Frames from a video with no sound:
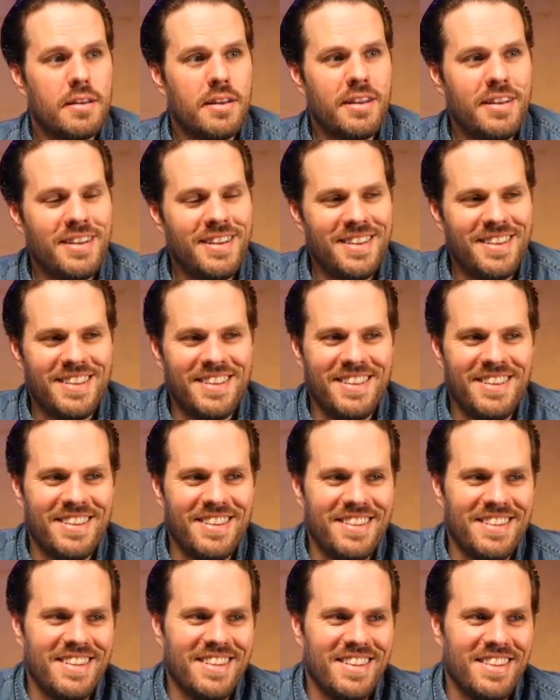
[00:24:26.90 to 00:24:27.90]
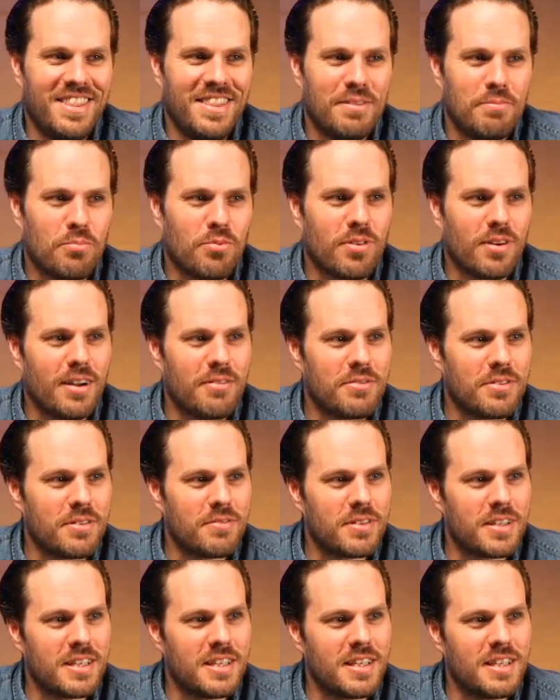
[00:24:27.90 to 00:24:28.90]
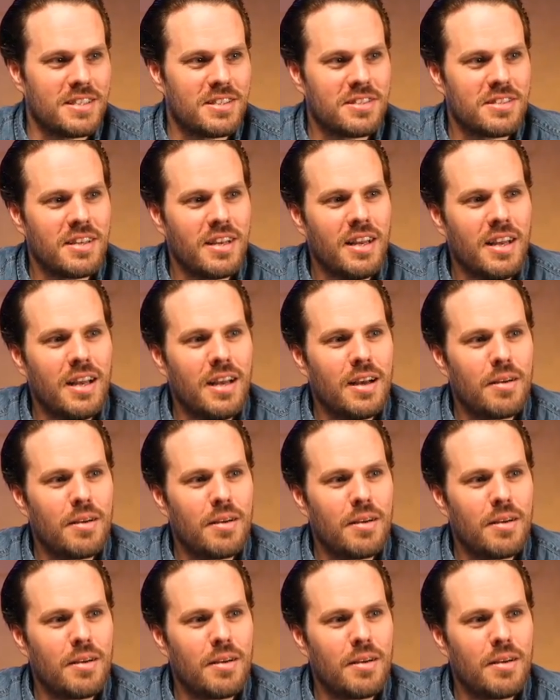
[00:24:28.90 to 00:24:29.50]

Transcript: The prophet of the geeks.